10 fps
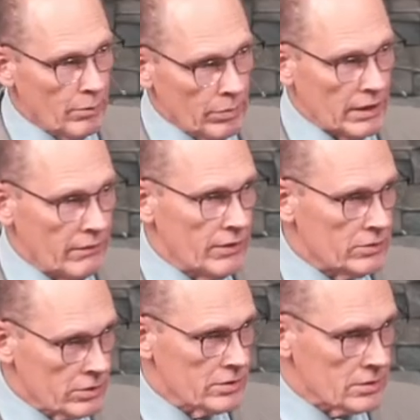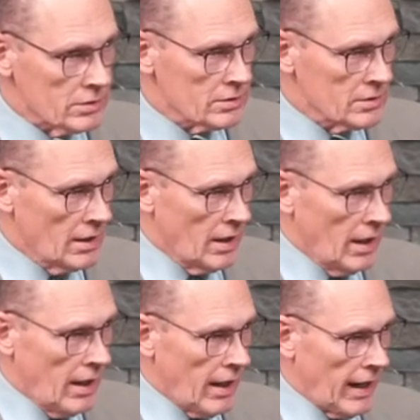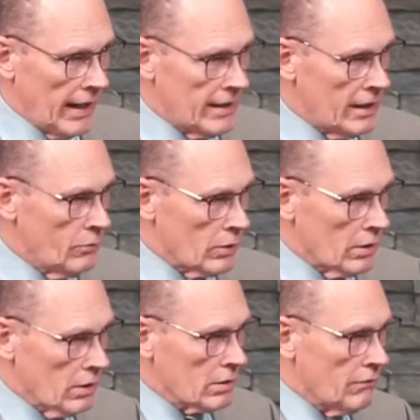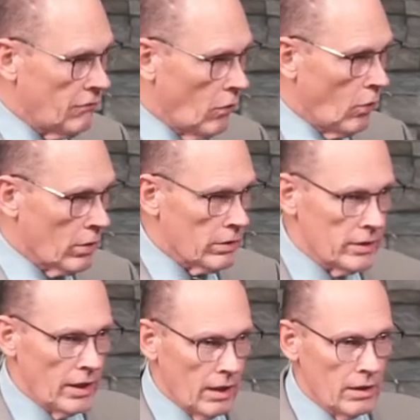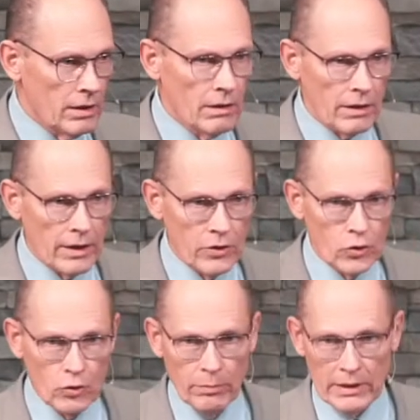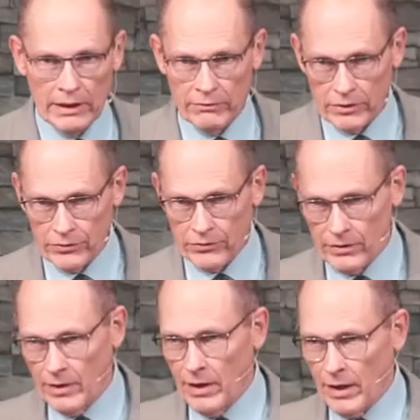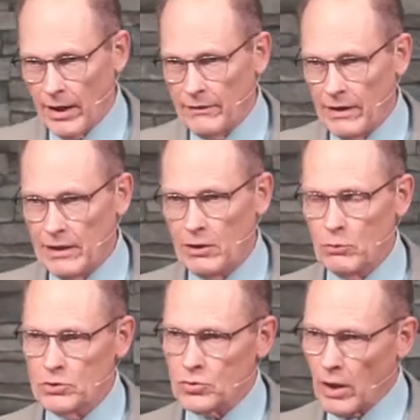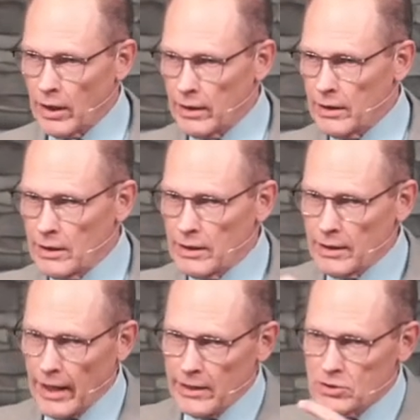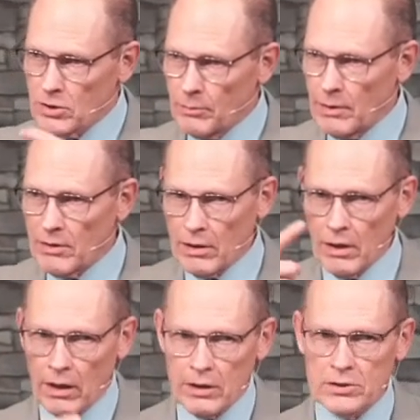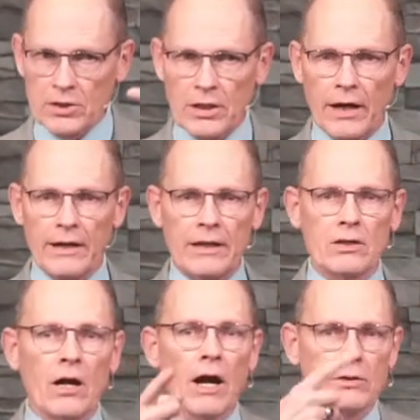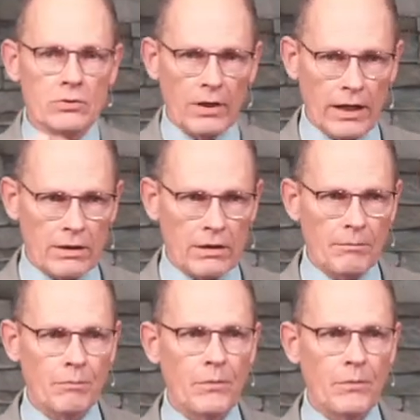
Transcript: believing churches and he would look for young and new believers. And then he would try and engage them in theology and indoctrinate them